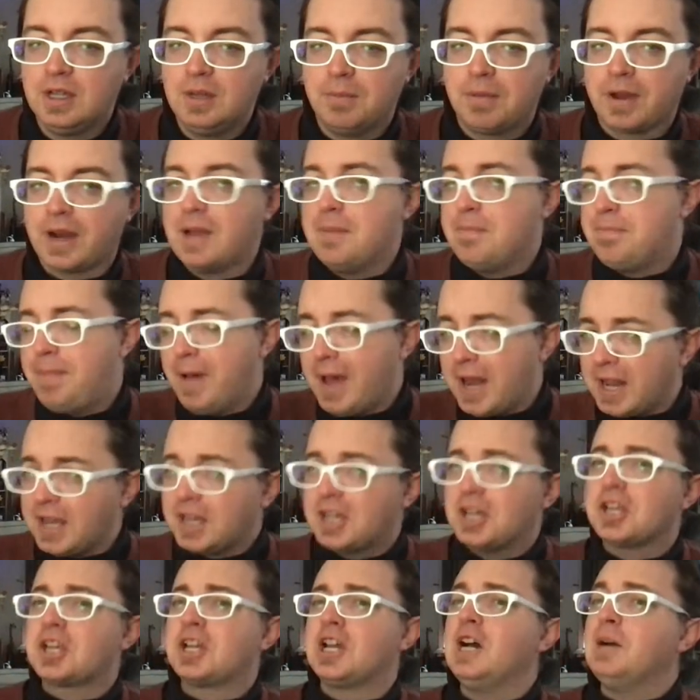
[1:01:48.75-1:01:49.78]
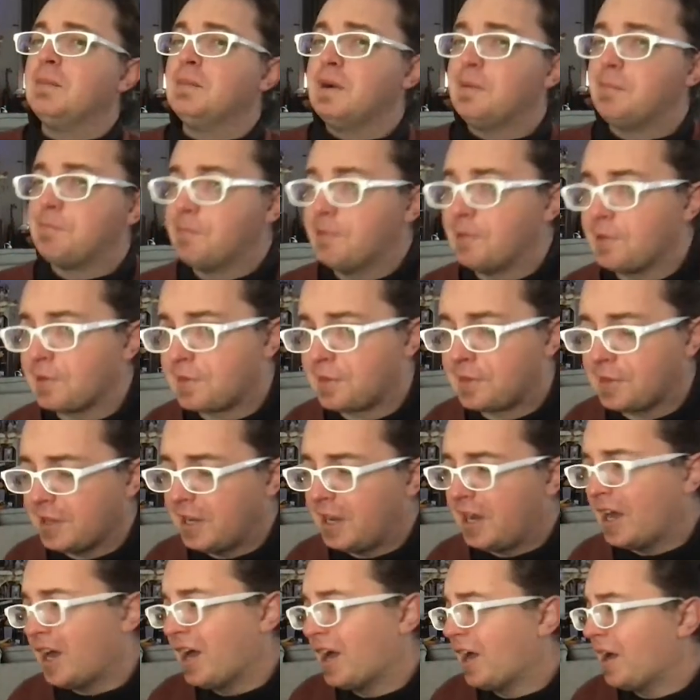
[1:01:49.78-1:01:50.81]
But I bet I could come up with
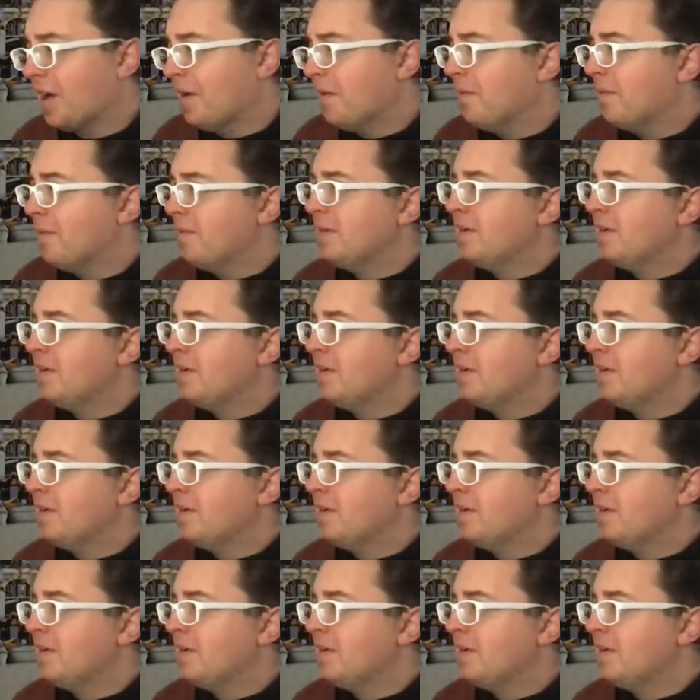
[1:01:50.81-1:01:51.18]
uh,